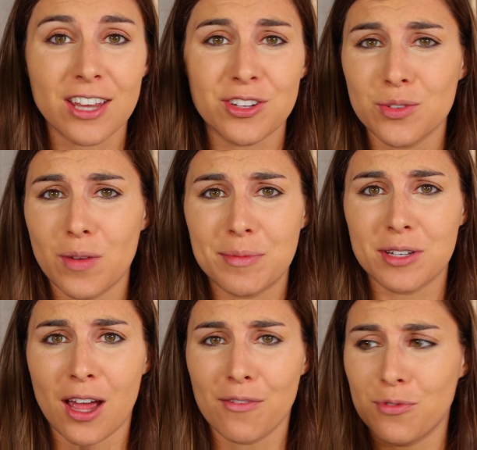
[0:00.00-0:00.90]
I just wiped
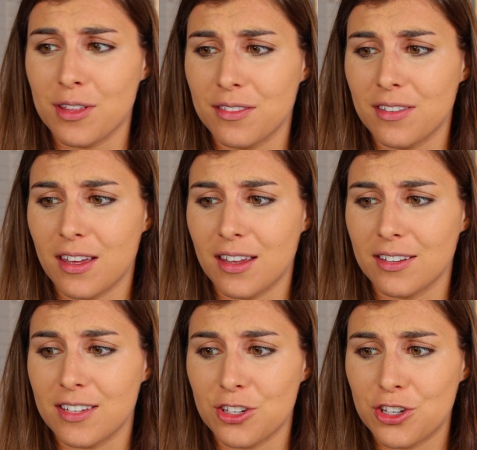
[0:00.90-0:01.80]
it off with
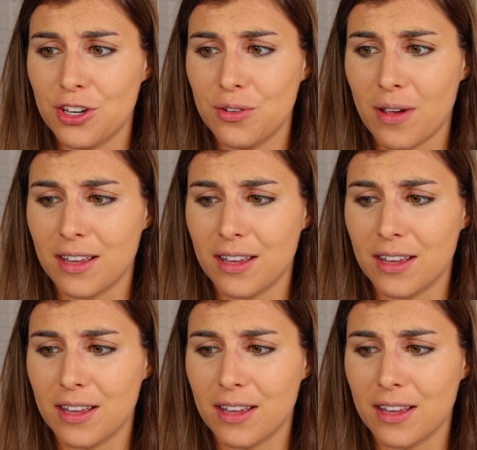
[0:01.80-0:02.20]
uh, tissue.